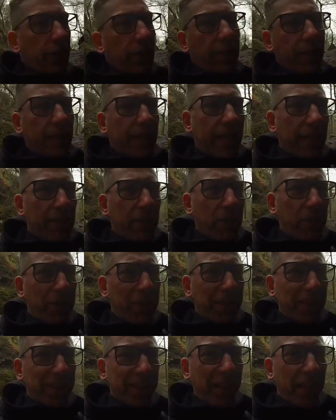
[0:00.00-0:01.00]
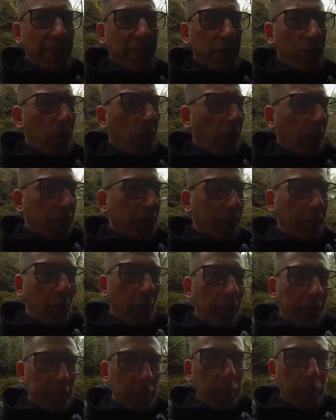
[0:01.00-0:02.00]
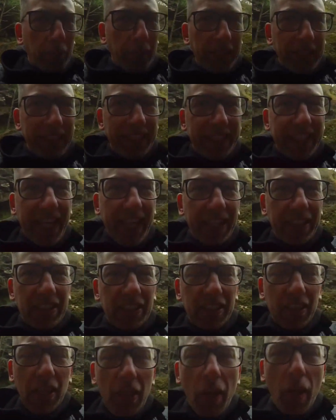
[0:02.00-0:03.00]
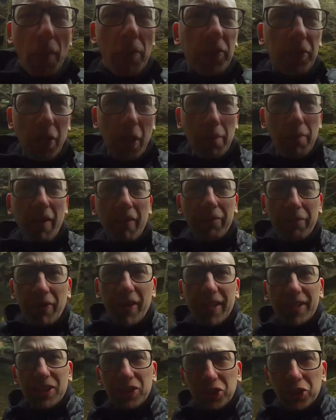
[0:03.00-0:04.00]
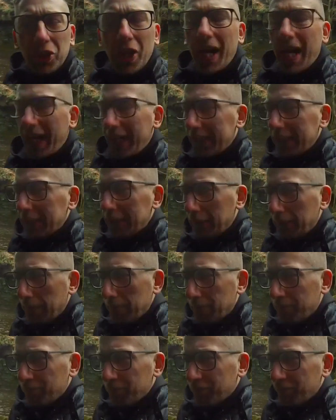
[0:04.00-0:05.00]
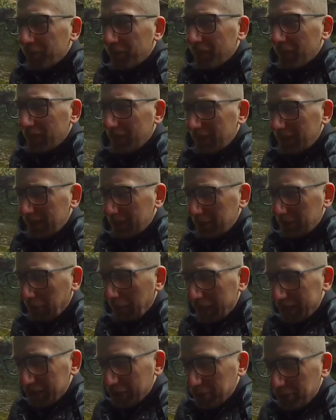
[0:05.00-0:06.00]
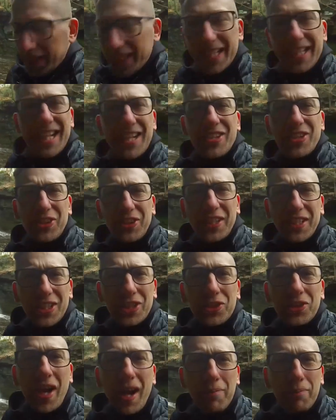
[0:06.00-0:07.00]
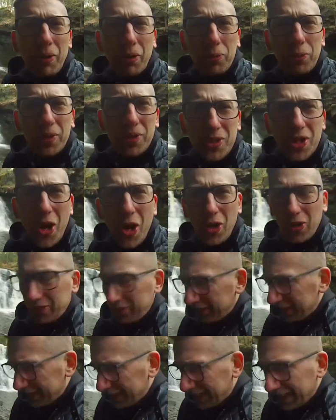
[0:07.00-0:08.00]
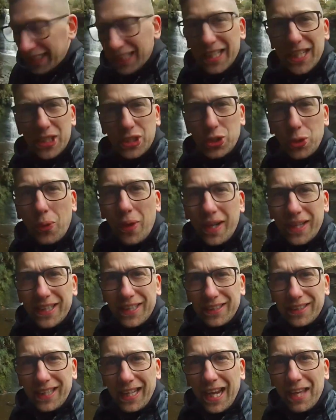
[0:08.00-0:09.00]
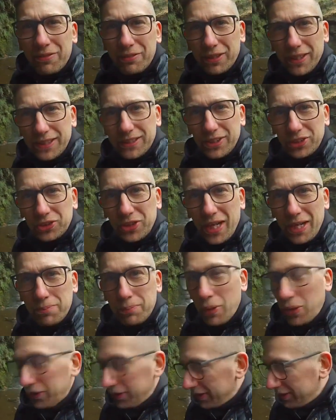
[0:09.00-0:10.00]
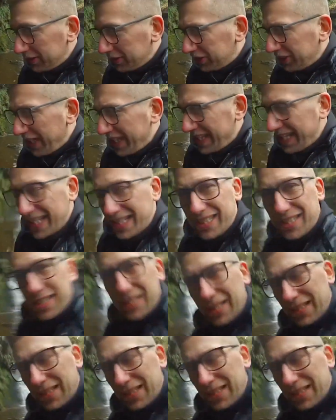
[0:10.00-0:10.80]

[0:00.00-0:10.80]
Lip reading: You can hear me with the sound of the waterfall. It's pretty intense, but don't be afraid to try places where you didn't think your tripod would go. It's quite clever as a tripod. Check this.